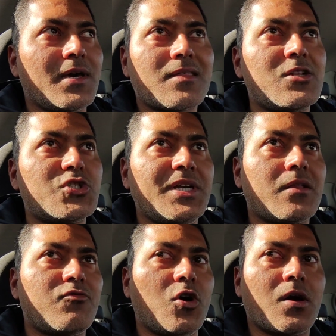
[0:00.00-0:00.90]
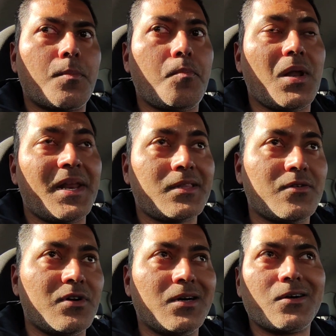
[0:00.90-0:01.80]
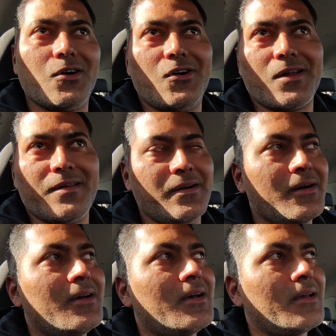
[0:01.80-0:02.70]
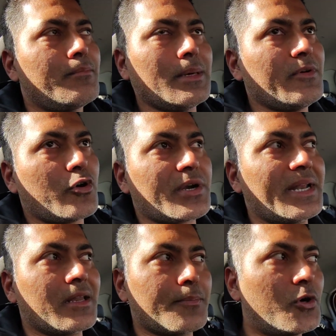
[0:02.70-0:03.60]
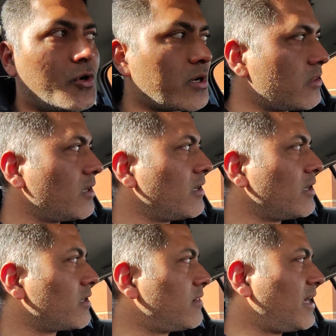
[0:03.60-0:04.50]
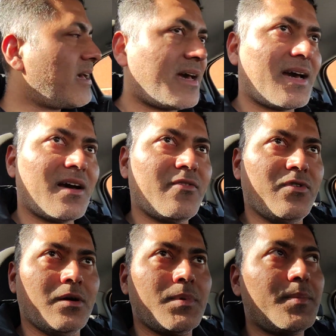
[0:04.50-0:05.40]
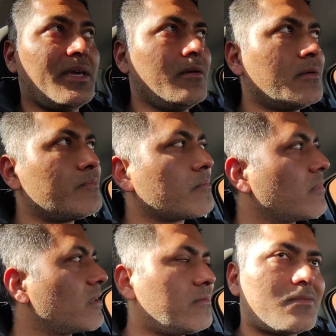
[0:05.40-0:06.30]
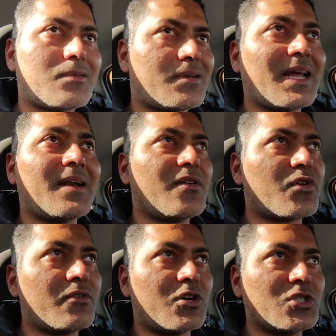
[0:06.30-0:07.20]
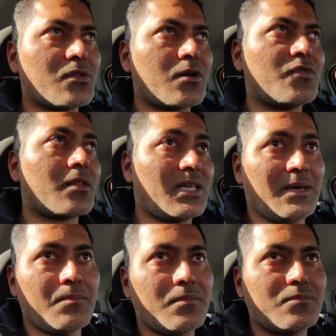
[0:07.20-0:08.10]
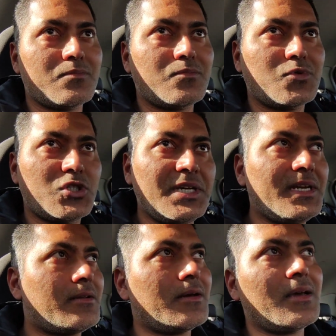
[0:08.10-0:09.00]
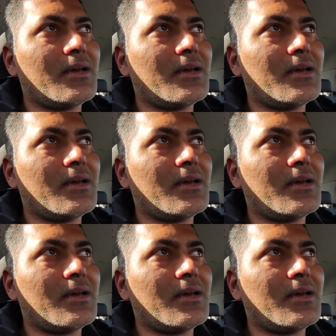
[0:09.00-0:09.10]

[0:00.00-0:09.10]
uh, excel sheets for planning the work or uh, maybe for creating reports they have uh, maybe 10 different versions of the same sheet